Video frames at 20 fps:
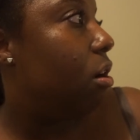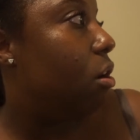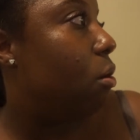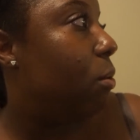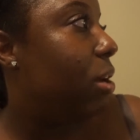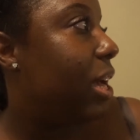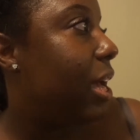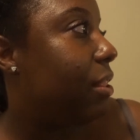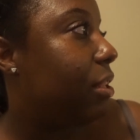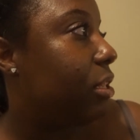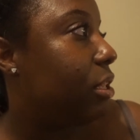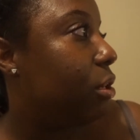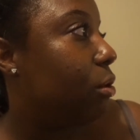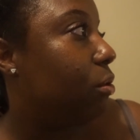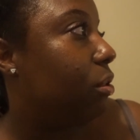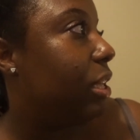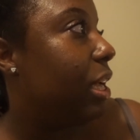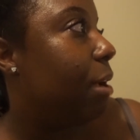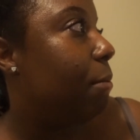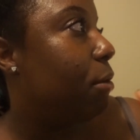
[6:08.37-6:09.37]
oh, we got this little
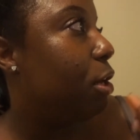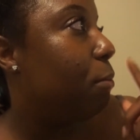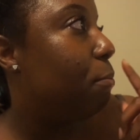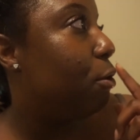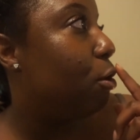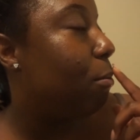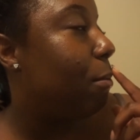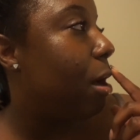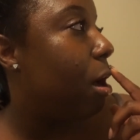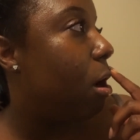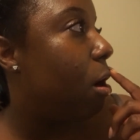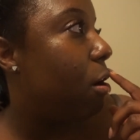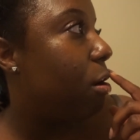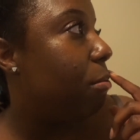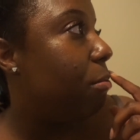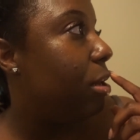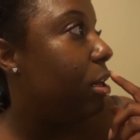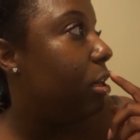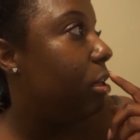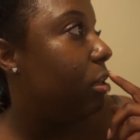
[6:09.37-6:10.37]
thing I'm gonna put on my
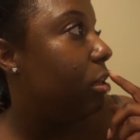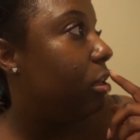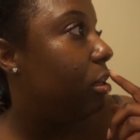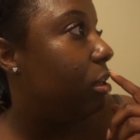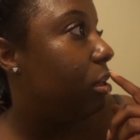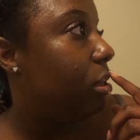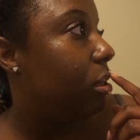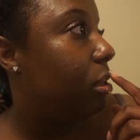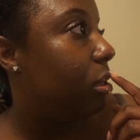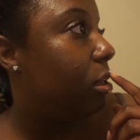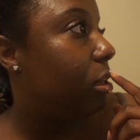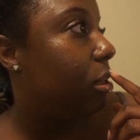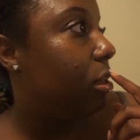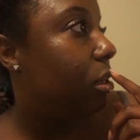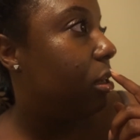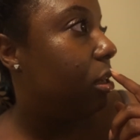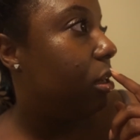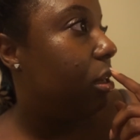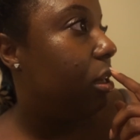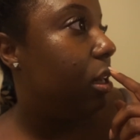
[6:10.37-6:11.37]
ottoman.
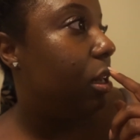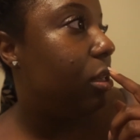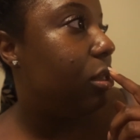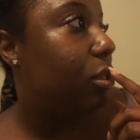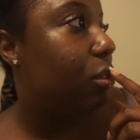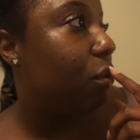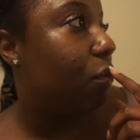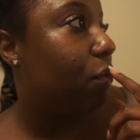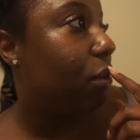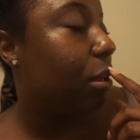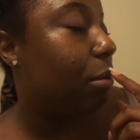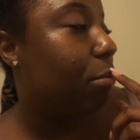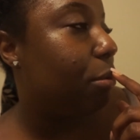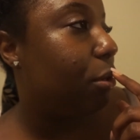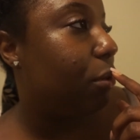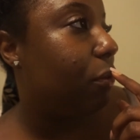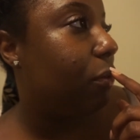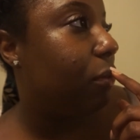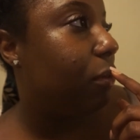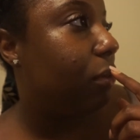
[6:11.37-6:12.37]
It's so freaking
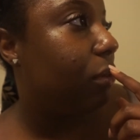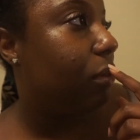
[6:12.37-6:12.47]
beautiful.